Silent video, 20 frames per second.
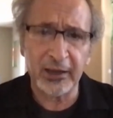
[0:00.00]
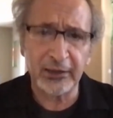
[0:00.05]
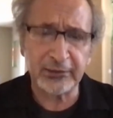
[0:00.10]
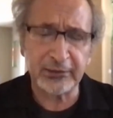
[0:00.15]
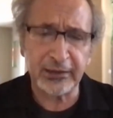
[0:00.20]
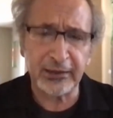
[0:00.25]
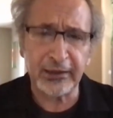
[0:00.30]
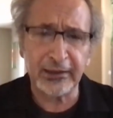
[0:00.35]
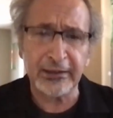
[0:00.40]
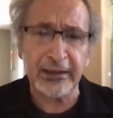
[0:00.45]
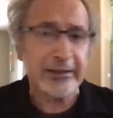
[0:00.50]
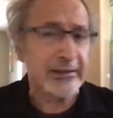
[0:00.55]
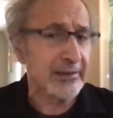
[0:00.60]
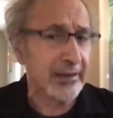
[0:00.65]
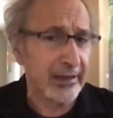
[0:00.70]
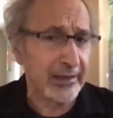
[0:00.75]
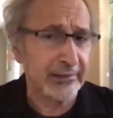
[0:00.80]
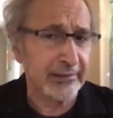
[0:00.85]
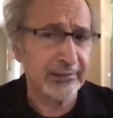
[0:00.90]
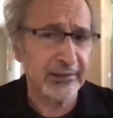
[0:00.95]

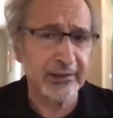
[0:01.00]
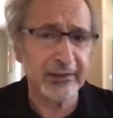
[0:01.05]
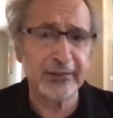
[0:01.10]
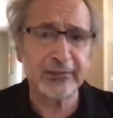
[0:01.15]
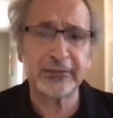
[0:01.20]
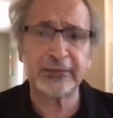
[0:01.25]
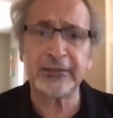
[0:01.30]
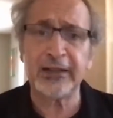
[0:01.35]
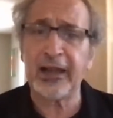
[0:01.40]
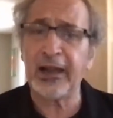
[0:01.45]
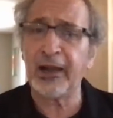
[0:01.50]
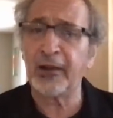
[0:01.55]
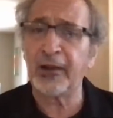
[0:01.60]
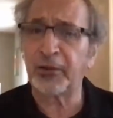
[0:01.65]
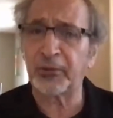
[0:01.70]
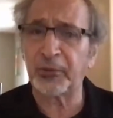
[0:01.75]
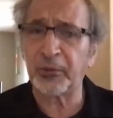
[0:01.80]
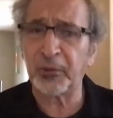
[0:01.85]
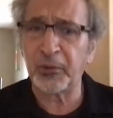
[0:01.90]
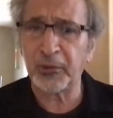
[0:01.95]
1890s
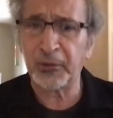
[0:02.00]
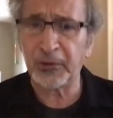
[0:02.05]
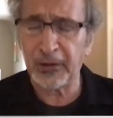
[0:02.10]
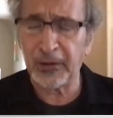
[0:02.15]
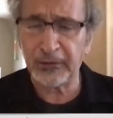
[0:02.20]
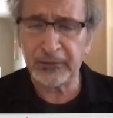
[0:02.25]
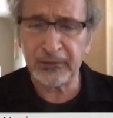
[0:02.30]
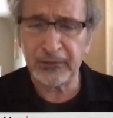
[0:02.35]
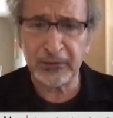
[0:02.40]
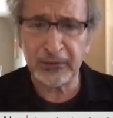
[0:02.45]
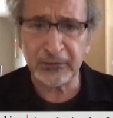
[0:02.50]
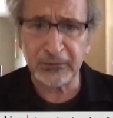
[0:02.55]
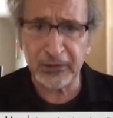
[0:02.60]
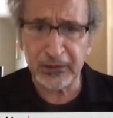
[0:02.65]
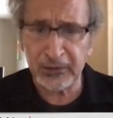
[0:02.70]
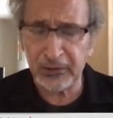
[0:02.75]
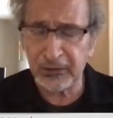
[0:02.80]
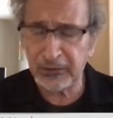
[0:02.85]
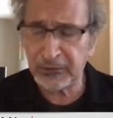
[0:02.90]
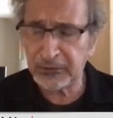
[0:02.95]
down through the
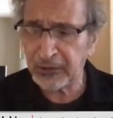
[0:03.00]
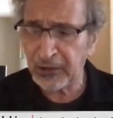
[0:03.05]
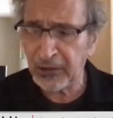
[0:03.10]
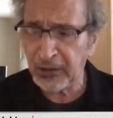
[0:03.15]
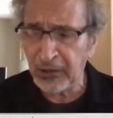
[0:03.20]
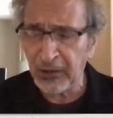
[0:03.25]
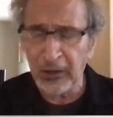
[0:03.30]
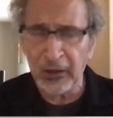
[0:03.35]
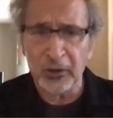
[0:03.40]
19-teens.